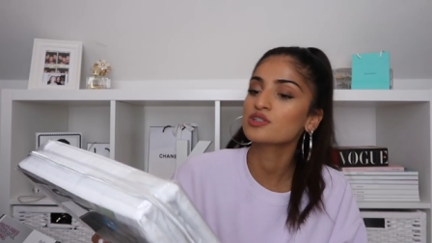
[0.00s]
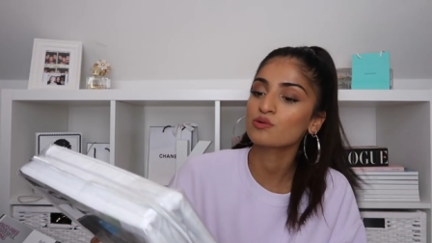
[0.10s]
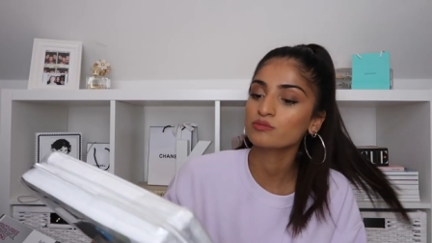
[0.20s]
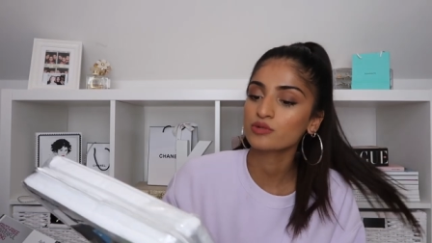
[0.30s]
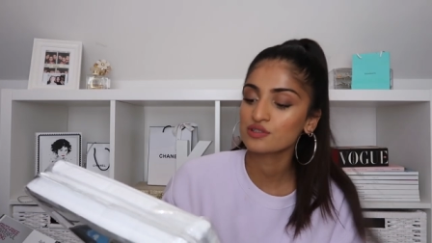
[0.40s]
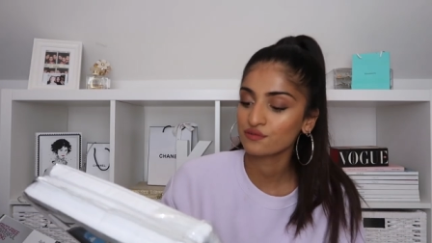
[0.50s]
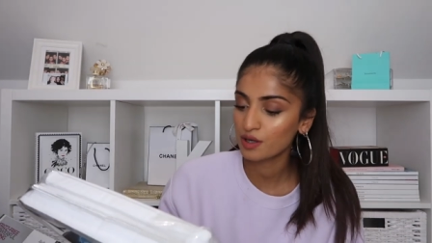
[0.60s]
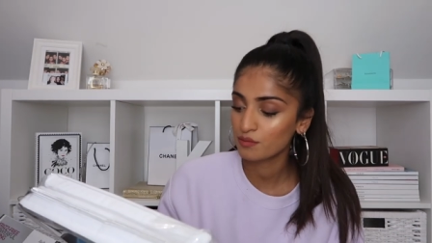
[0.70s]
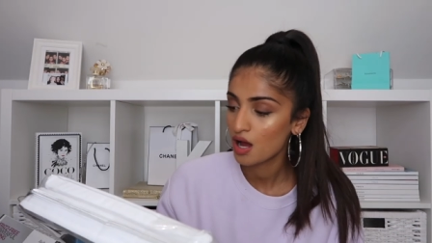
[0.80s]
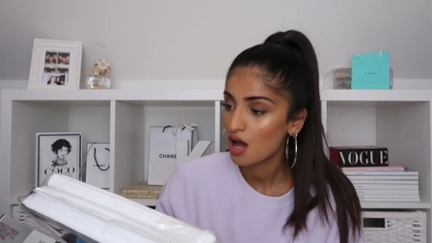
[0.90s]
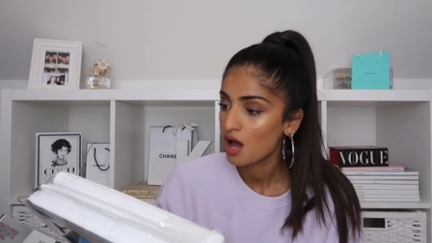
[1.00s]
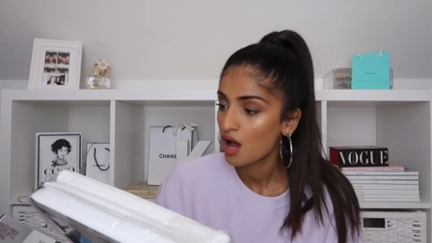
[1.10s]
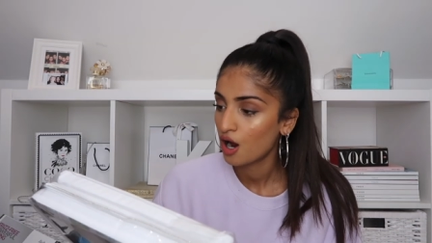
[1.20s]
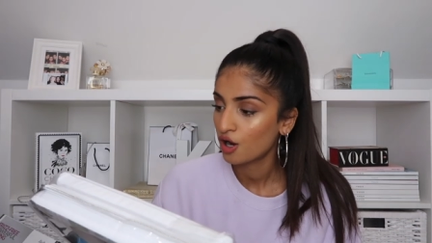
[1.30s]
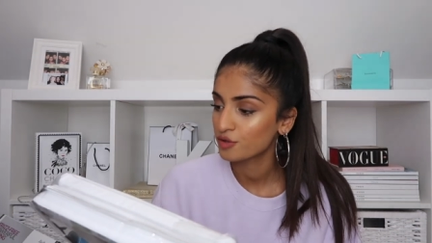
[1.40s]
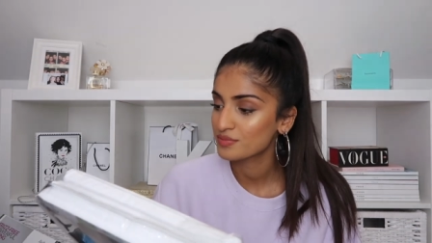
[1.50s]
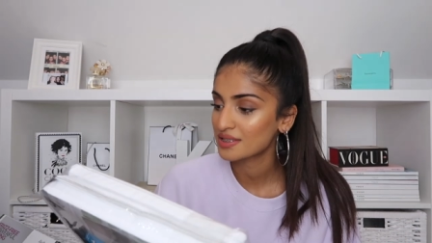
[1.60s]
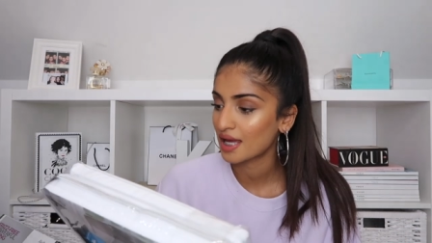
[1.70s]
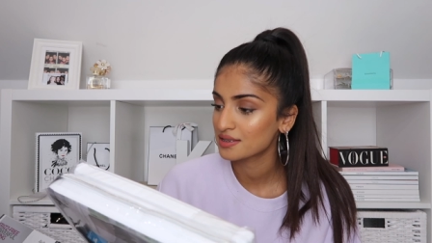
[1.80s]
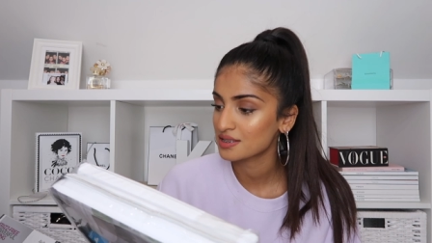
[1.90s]
this one was from
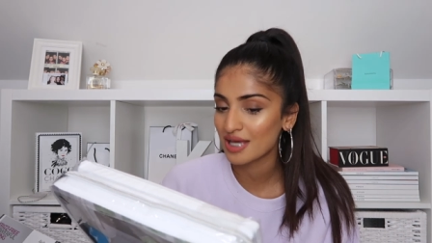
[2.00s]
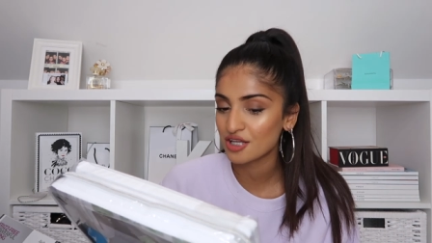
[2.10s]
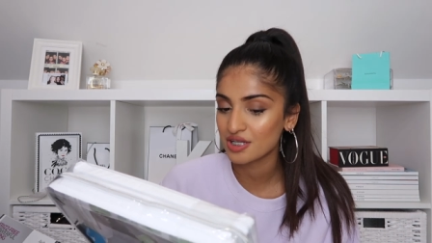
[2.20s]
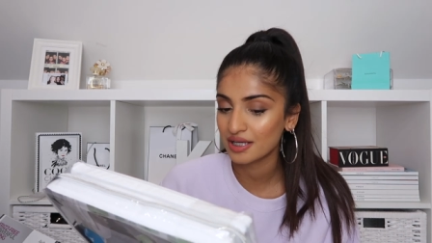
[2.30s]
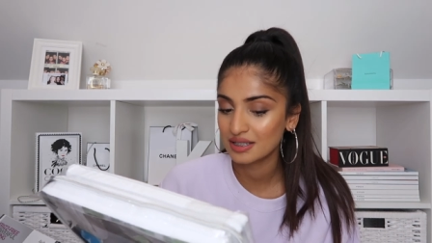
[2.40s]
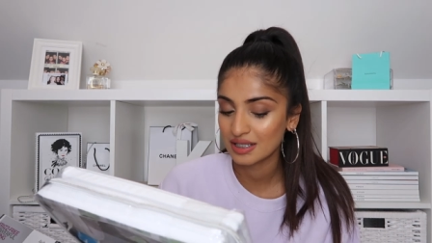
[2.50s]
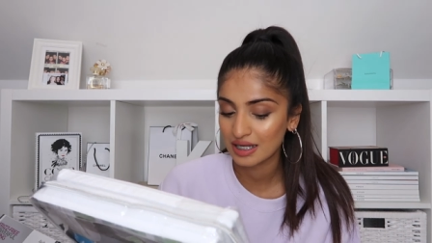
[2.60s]
HomeSense. It's actually in the